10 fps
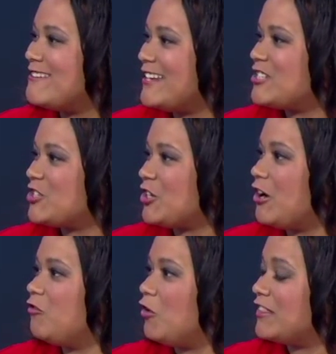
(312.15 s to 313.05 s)
nature
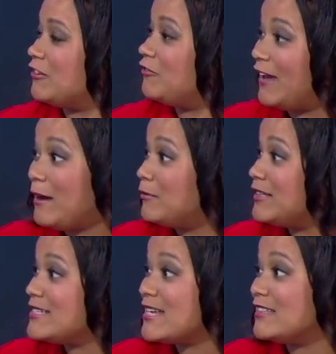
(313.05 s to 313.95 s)
of what the
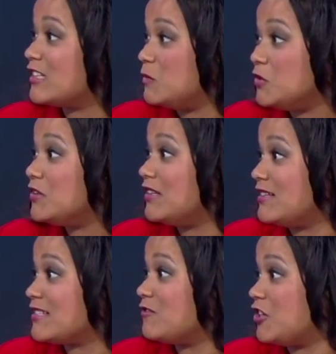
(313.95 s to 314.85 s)
families and the
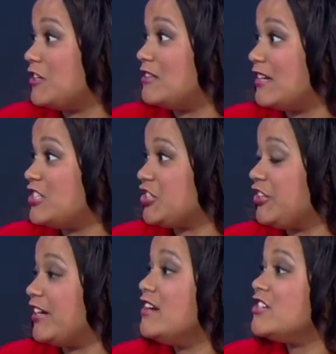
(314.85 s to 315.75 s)
communities have done in
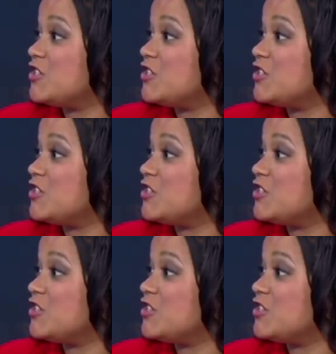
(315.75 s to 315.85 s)
Nigeria